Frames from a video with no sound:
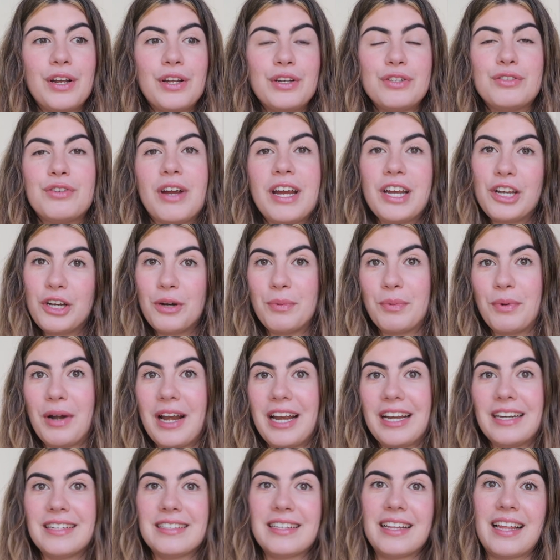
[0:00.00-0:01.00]
train your
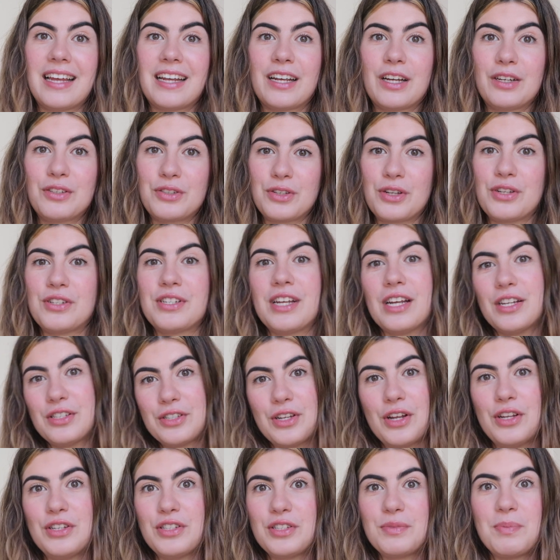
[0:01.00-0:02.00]
brain to like associate
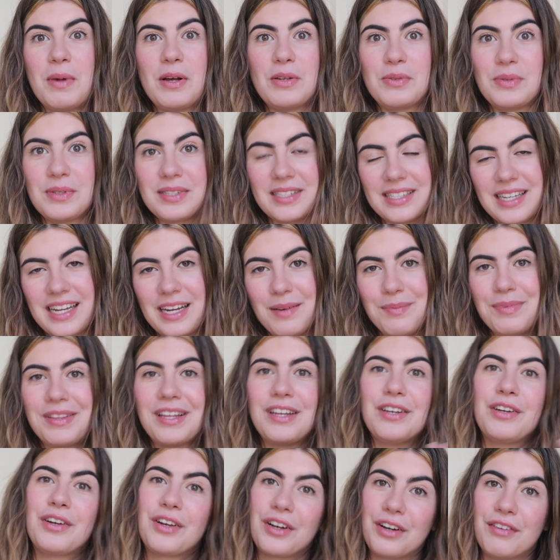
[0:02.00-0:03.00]
certain smells with sleep,
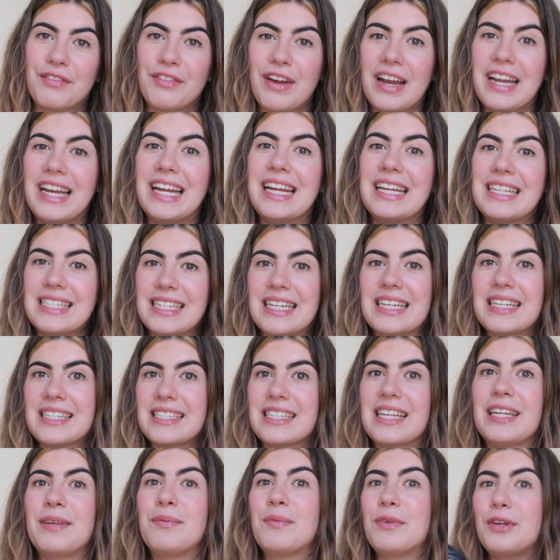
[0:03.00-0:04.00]
then you're going to find it easy to
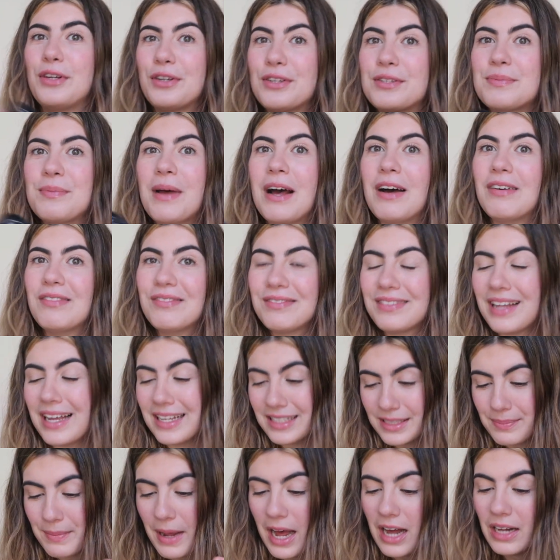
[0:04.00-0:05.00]
sleep when you smell
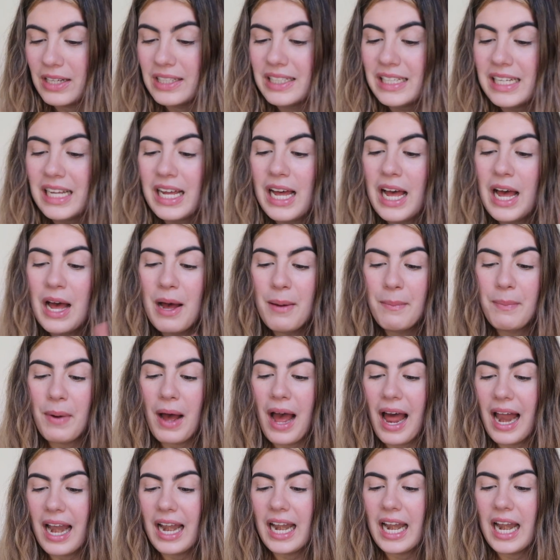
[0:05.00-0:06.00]
that smell.
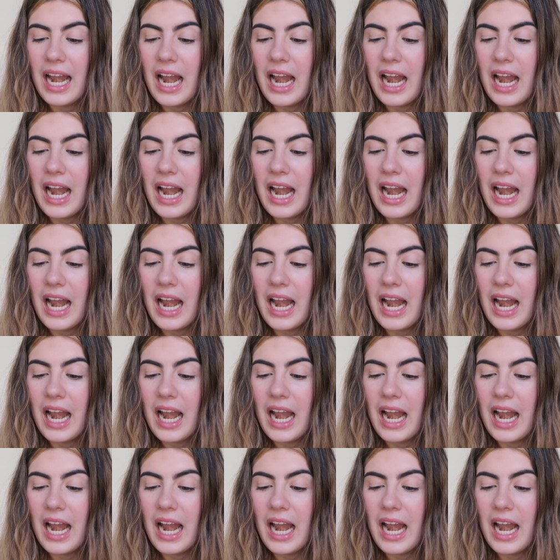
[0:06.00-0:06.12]
But